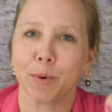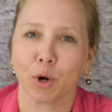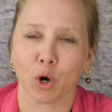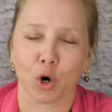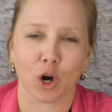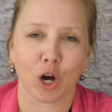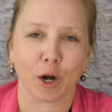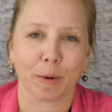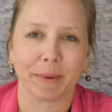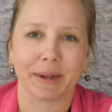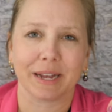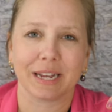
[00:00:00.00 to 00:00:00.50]

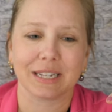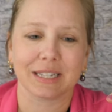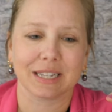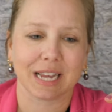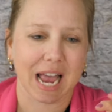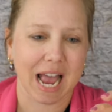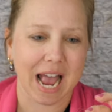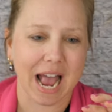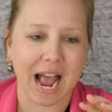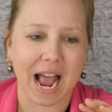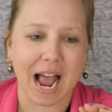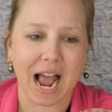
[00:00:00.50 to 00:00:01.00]
Barbie to
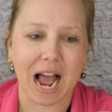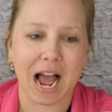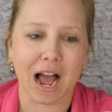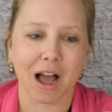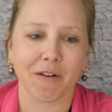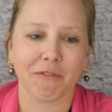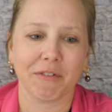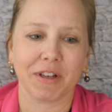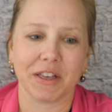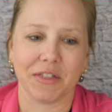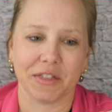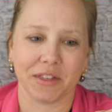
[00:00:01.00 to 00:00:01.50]

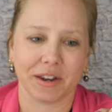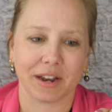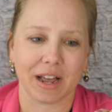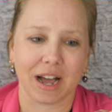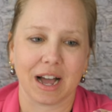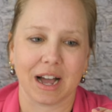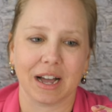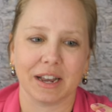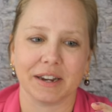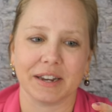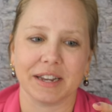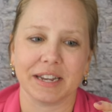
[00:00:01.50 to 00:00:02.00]
have in the
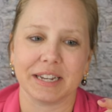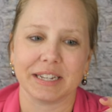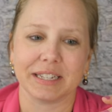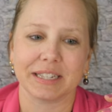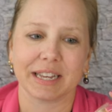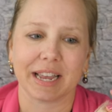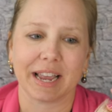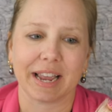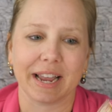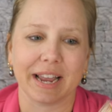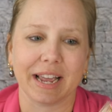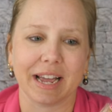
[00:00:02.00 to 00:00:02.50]
90s,
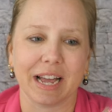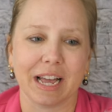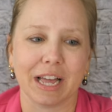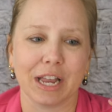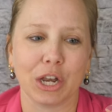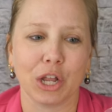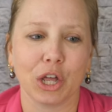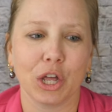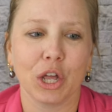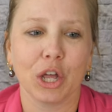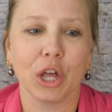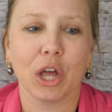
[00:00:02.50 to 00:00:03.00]

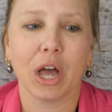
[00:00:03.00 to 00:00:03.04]
and